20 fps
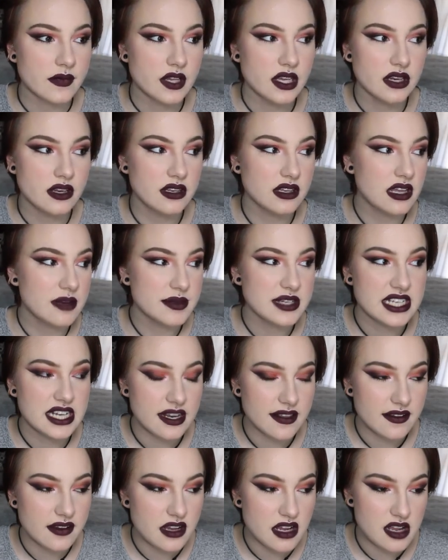know, let me down
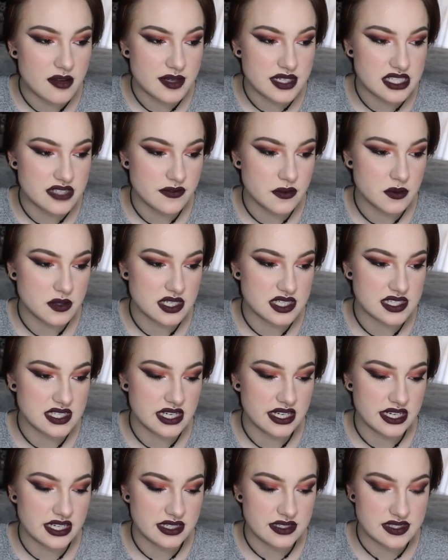in the comments if you want to see
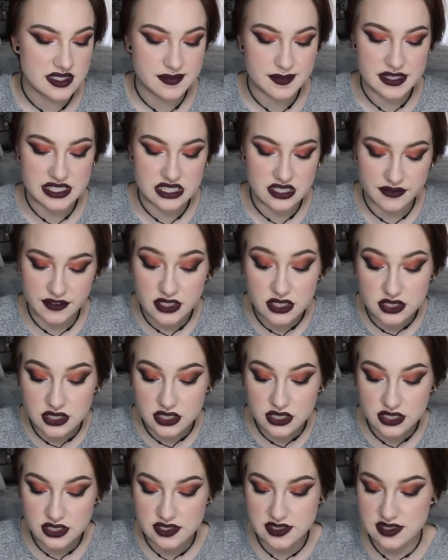any specific
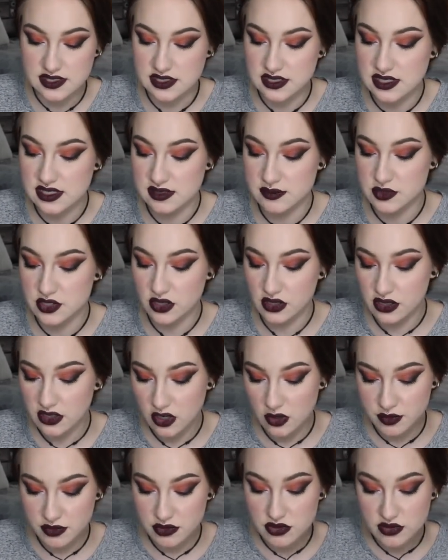looks, because I'm totally
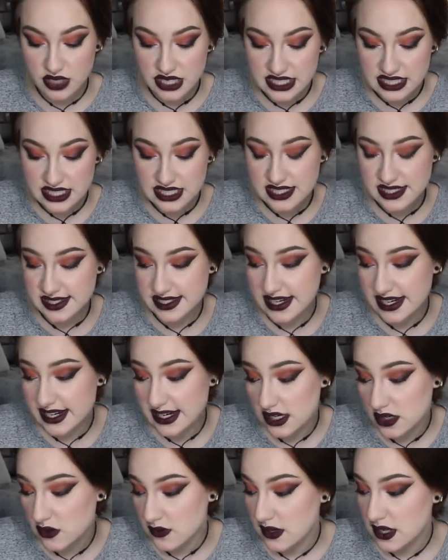open to ideas
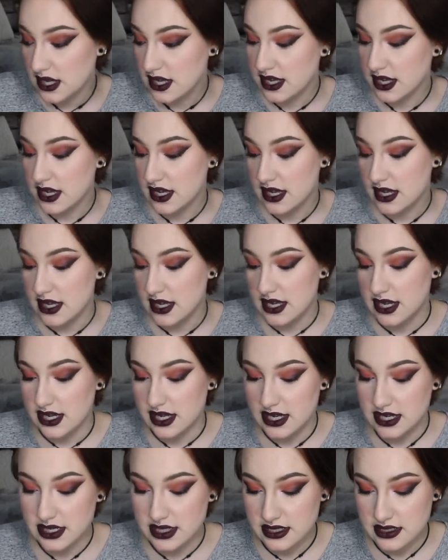now.
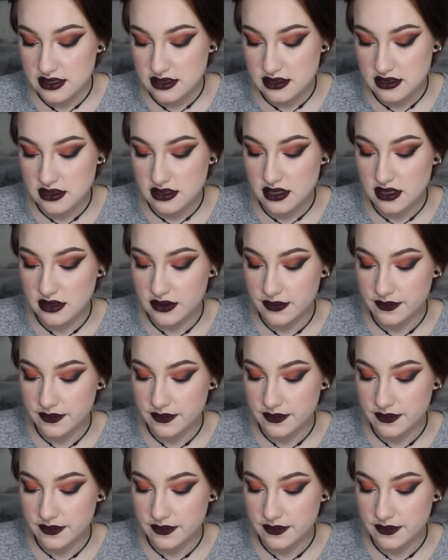And